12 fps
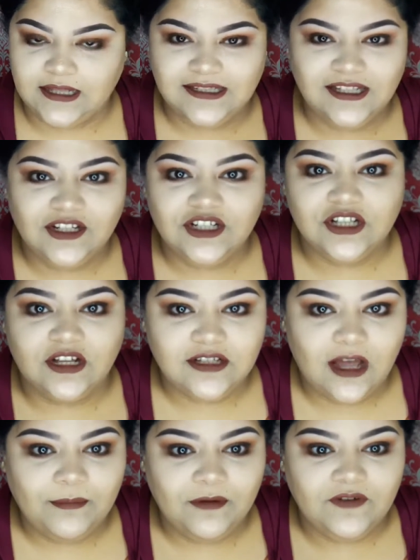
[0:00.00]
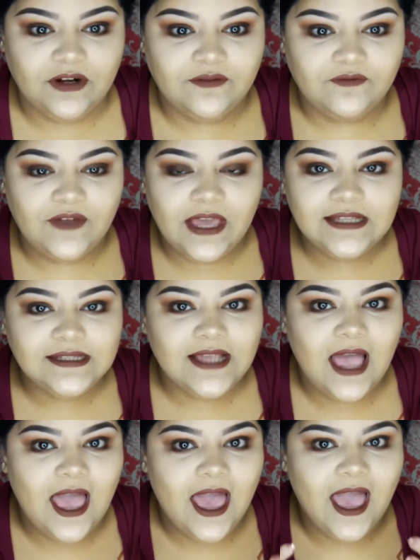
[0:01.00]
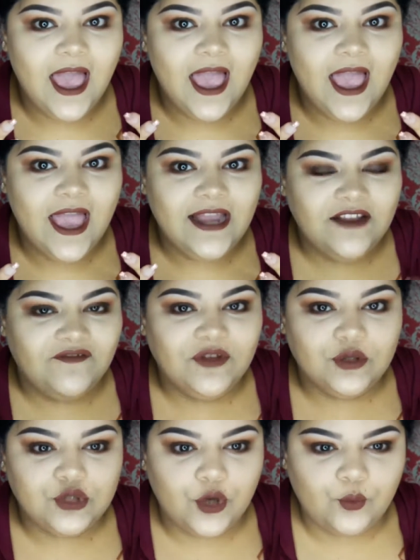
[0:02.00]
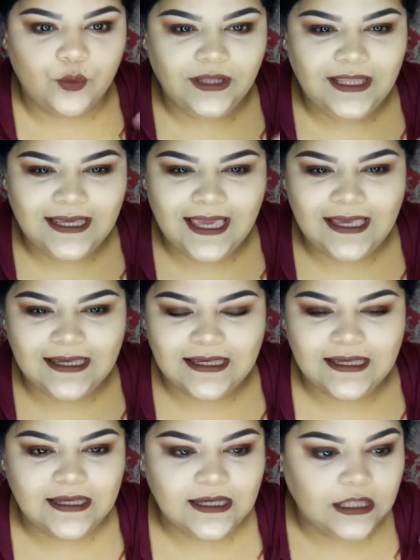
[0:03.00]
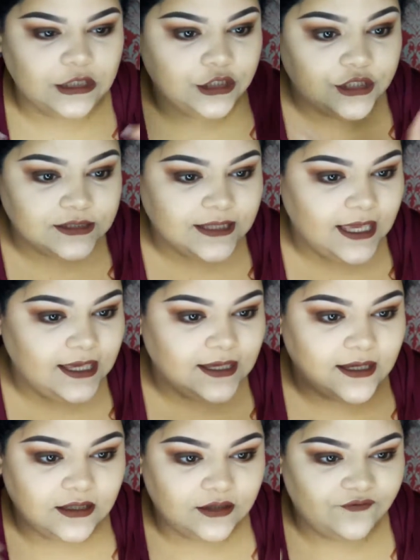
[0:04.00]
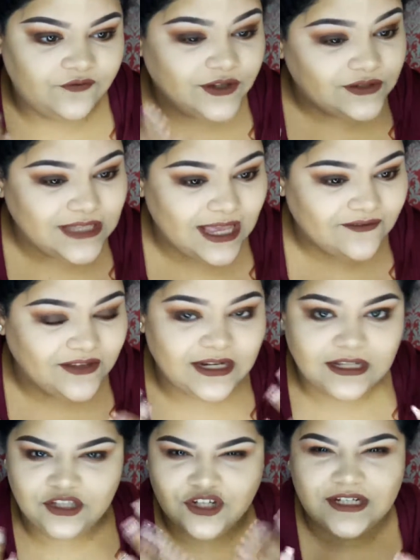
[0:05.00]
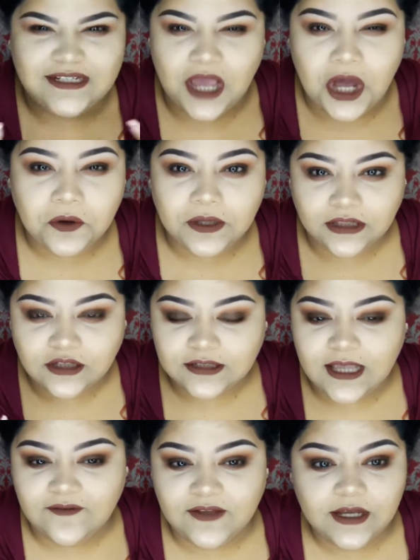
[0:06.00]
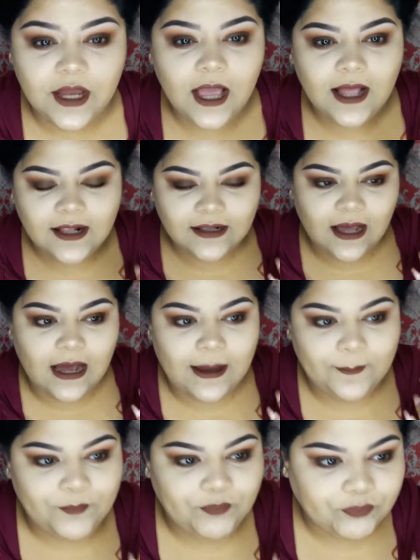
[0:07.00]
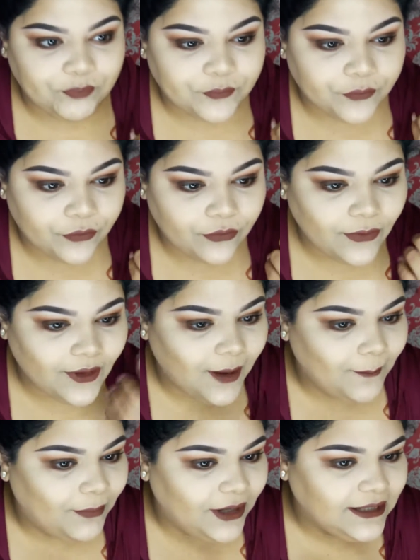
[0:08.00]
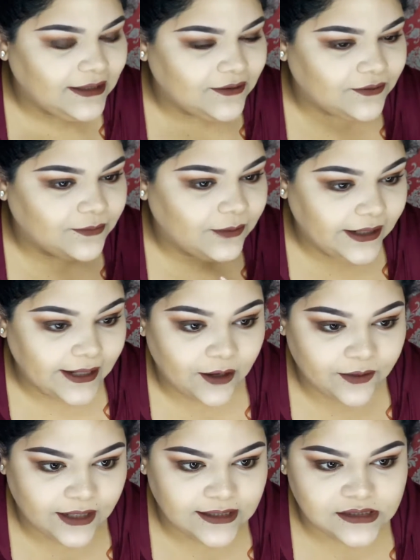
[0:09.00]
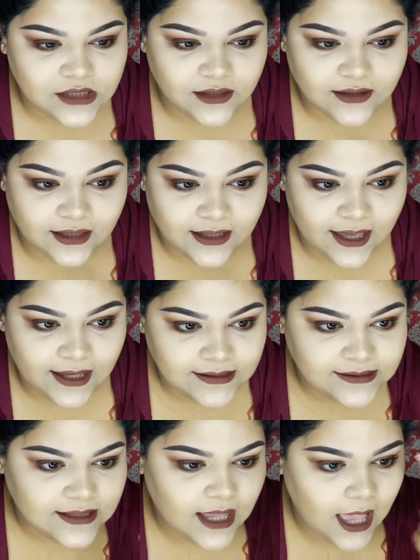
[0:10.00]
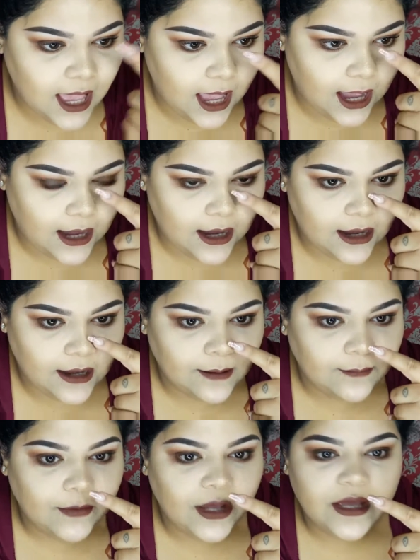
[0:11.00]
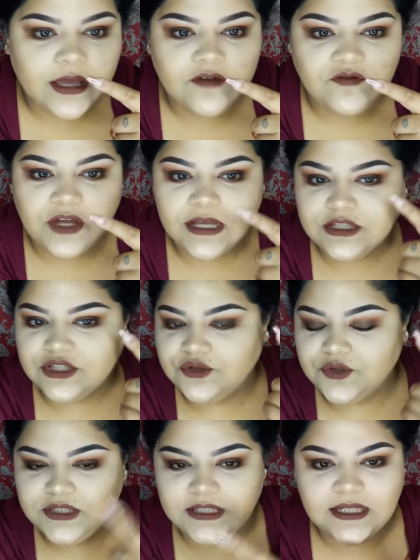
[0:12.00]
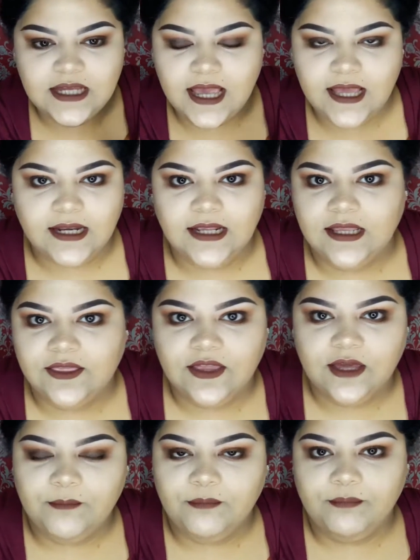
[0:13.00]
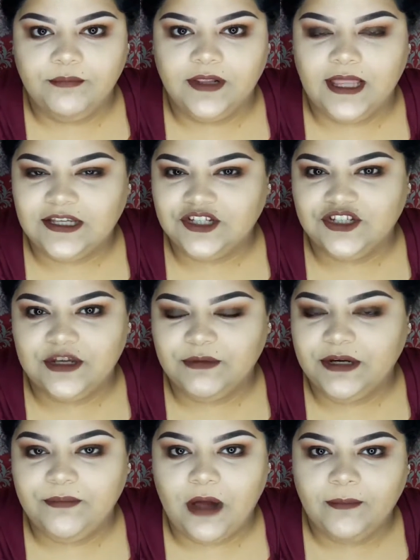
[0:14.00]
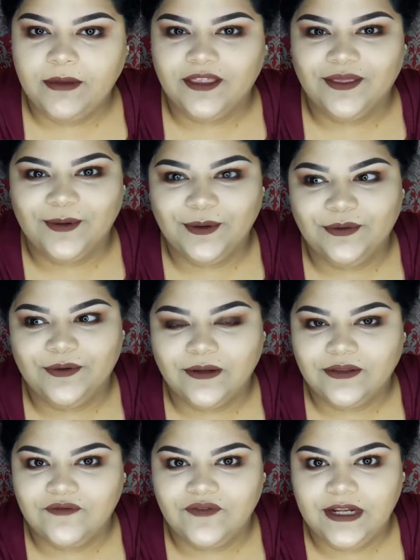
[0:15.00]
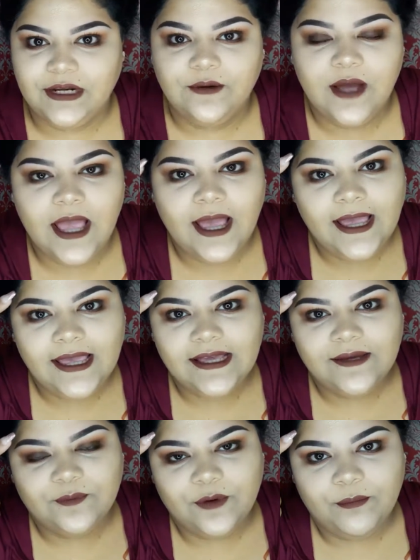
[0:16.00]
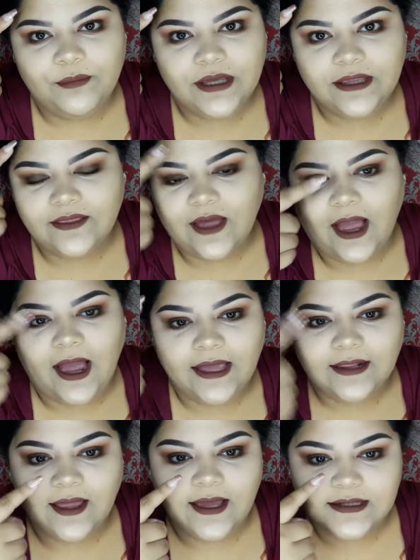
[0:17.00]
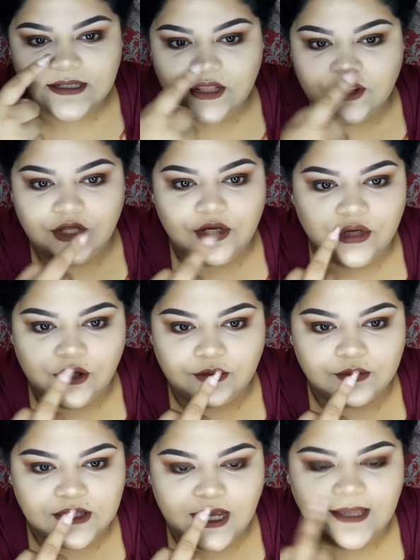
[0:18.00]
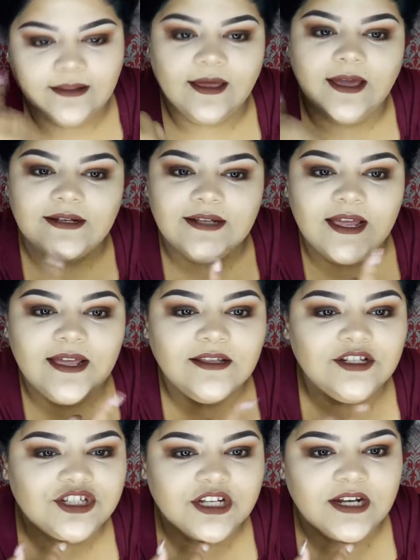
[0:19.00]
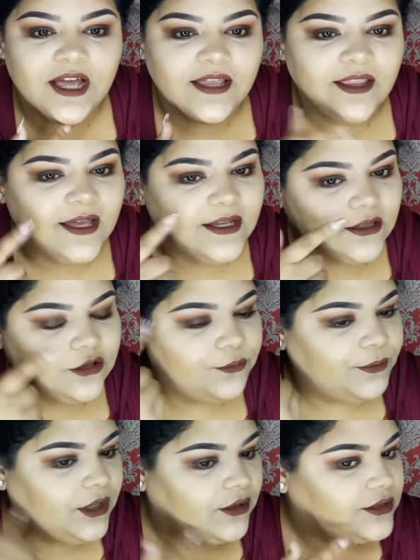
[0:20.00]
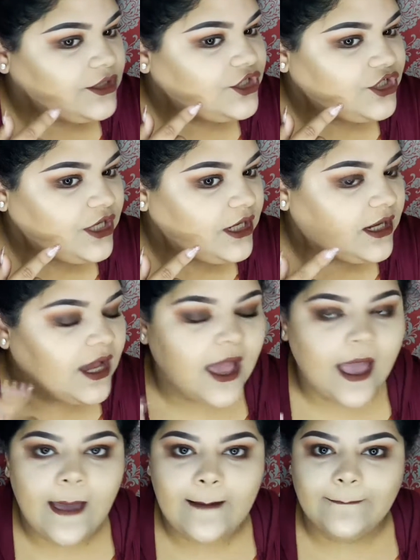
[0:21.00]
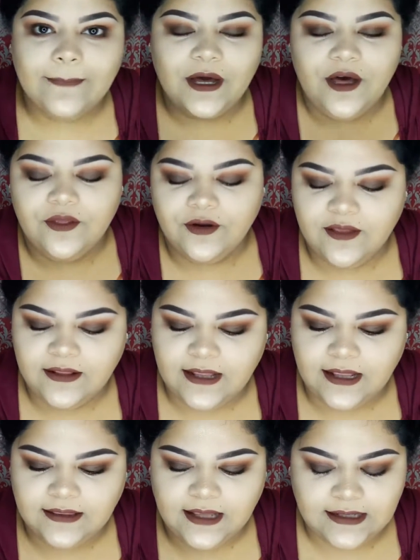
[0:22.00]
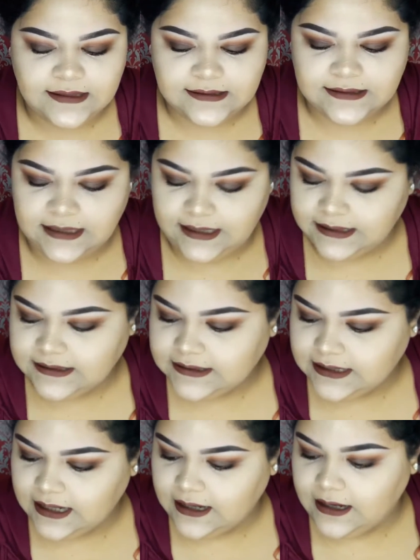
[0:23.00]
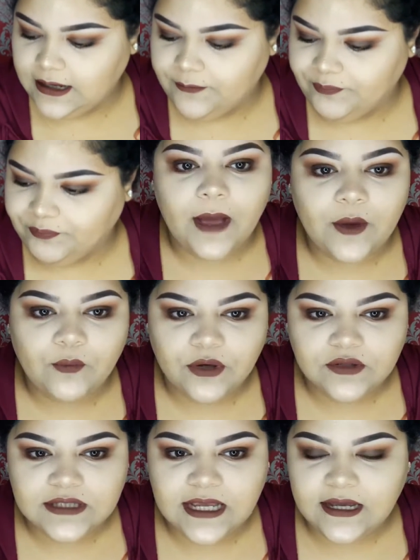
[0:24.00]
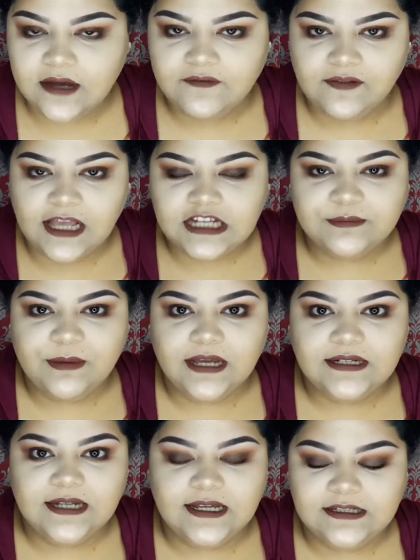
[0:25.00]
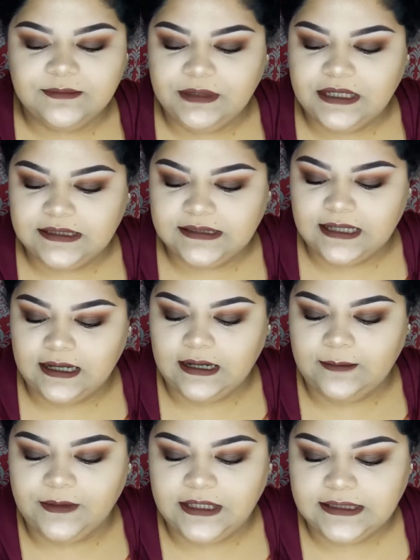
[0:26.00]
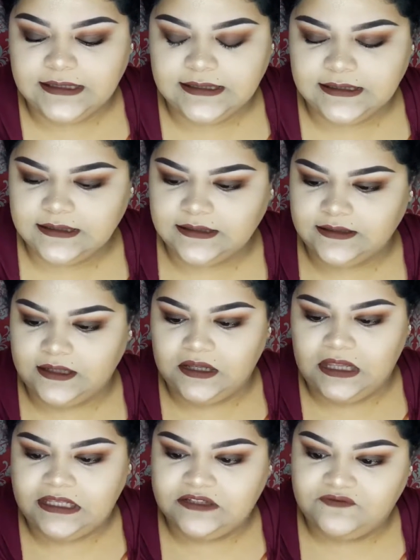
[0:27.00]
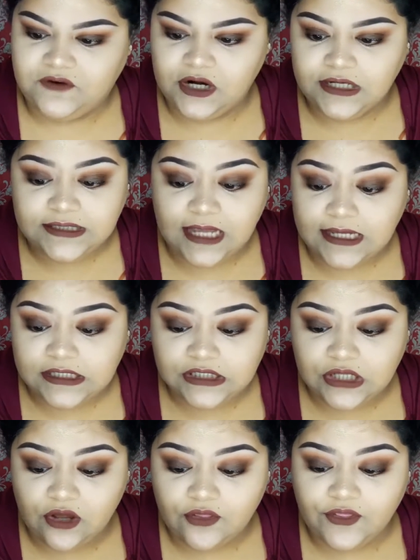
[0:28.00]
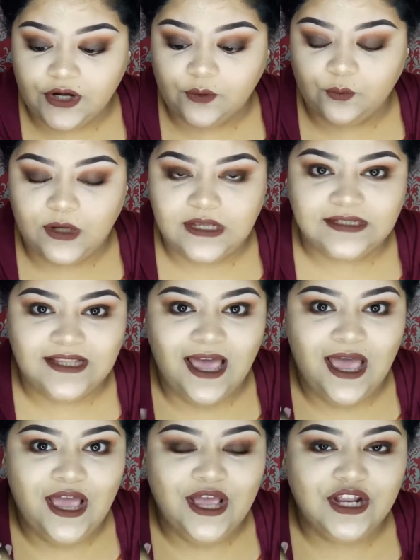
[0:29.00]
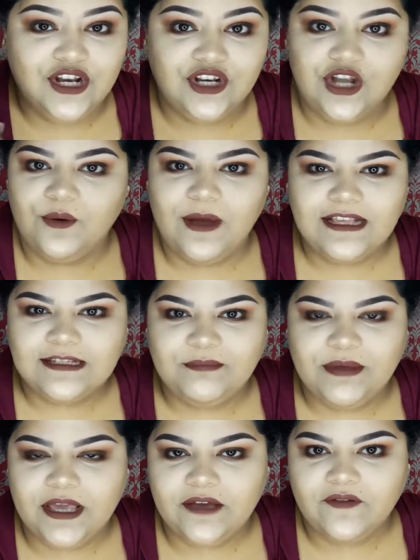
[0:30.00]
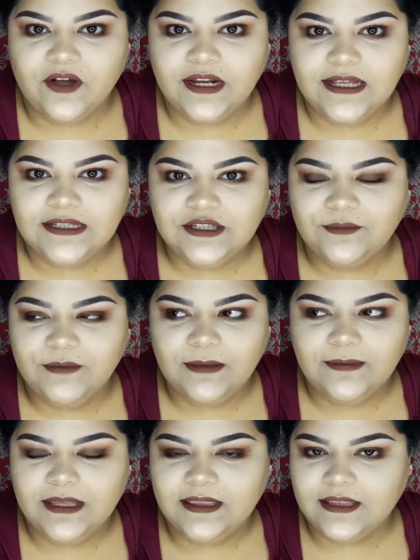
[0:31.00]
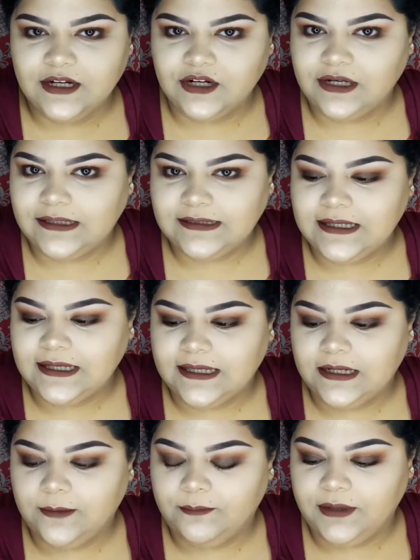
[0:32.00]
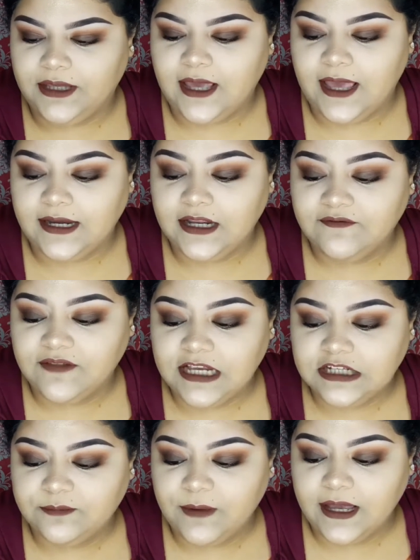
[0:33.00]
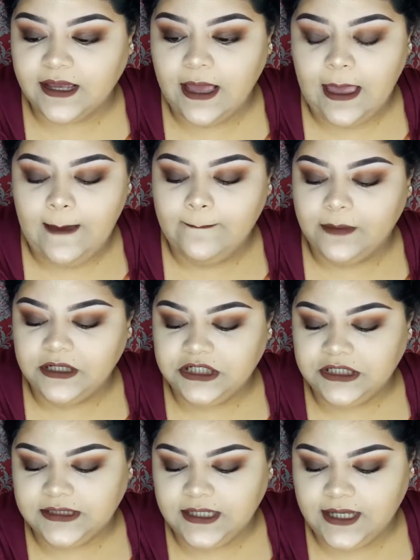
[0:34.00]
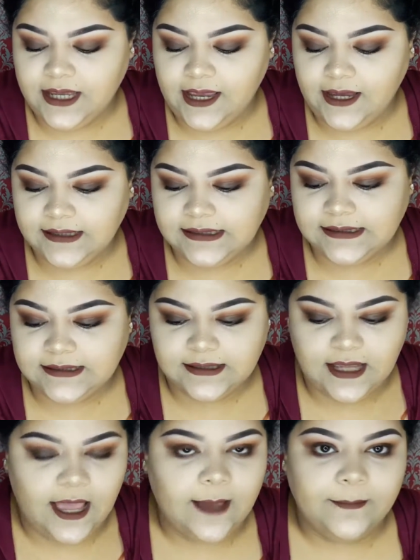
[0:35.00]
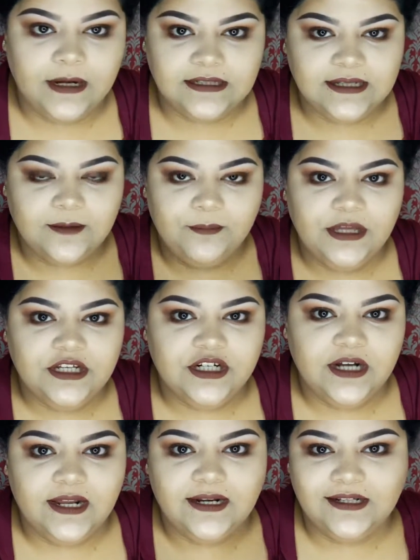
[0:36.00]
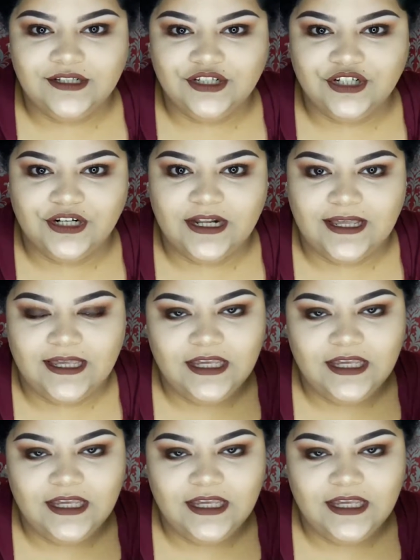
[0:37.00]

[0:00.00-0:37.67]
concealers on top of your face and it feels really cakey. It looks cakey, it feels heavy, and then you could tell it looks heavy. But right now that is not the case. If you guys do see anything like shimmery popping throughout the video, it will be the highlight, the nose highlight, and the chin highlight, and a little bit on the cheek. But other than that, that is it. I will take a flashback test, because this, as far as I saw, there was no SPF on it, so maybe there isn't gonna be any flashback, but just in case, I'm gonna take a picture and insert it